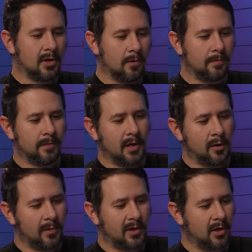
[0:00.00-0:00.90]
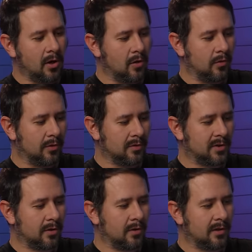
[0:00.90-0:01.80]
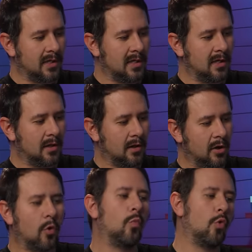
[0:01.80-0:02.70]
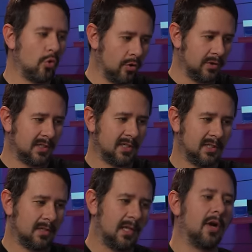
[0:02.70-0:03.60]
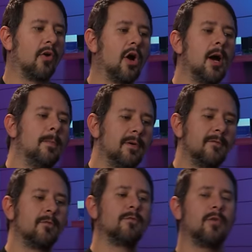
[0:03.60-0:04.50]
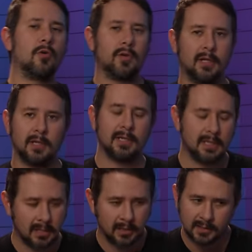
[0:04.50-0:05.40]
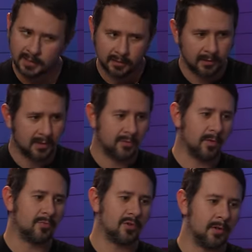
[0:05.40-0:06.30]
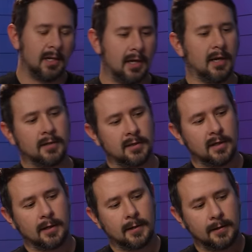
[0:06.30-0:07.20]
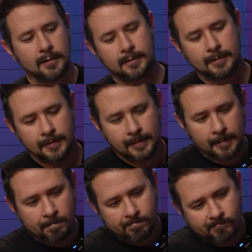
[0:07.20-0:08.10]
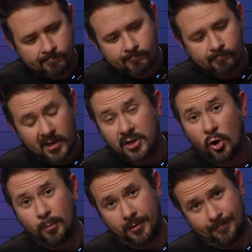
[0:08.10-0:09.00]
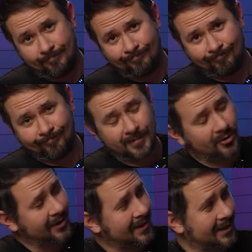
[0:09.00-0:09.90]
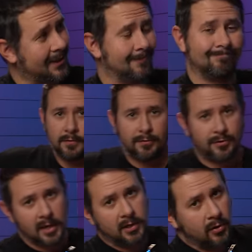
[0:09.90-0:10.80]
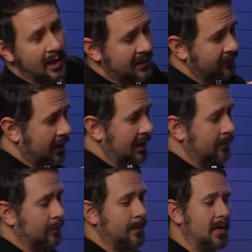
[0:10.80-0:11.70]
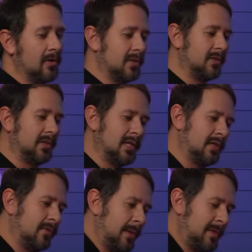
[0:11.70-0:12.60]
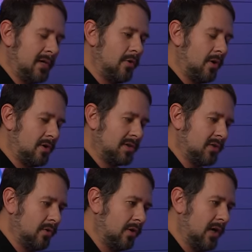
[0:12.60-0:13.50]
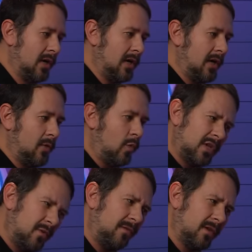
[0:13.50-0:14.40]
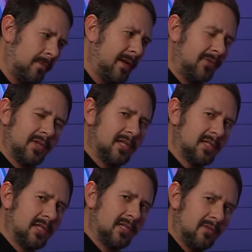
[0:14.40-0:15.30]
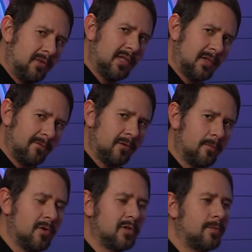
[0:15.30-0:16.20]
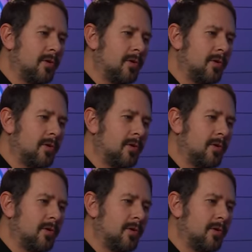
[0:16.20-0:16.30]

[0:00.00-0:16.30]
So there we go. Those are the awards. They are up for voting. Again, it's in the description. And uh, Joop, that's all I gotta say. Thank you guys for hanging with me here until the end. Let me know also uh, what you feel about these. Like, do you think for the most